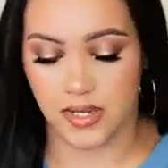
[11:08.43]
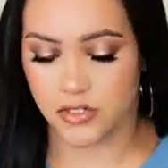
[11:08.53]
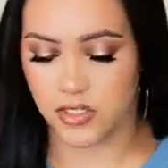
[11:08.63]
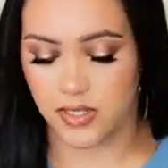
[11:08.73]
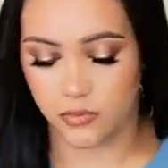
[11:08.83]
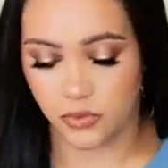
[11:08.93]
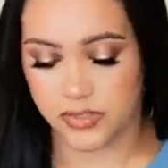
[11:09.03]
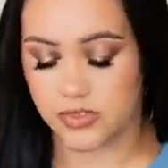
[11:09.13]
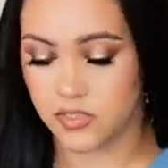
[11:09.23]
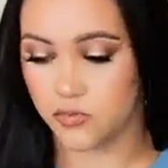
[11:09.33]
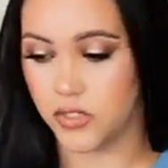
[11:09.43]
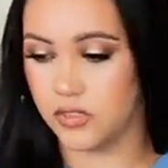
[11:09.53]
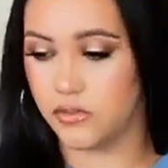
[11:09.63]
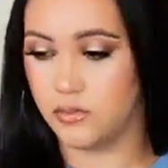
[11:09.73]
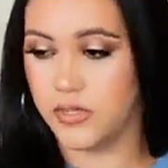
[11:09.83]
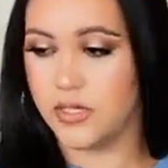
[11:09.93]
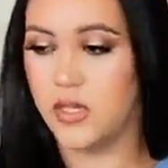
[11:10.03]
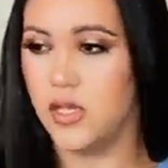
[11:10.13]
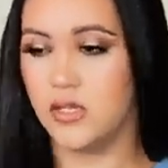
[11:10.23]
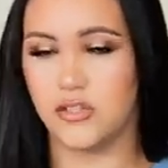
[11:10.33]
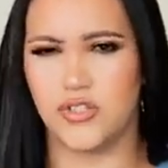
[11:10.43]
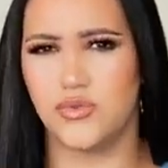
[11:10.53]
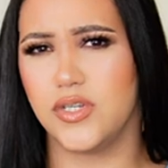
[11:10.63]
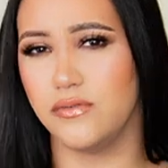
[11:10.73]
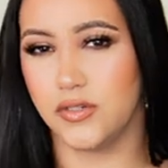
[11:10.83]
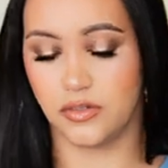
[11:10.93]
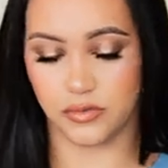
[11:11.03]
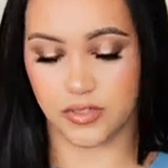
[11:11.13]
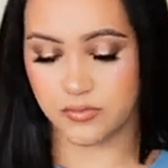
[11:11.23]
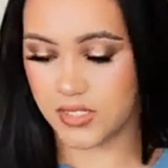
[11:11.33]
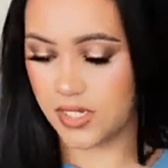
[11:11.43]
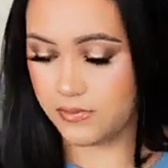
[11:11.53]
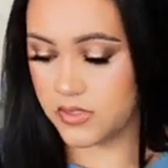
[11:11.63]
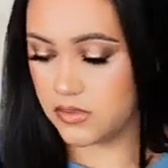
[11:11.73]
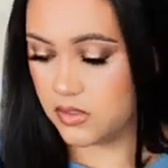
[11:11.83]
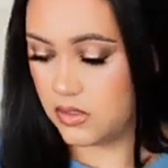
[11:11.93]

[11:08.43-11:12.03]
Actually, I'm going to spray a little bit because you never know. Sometimes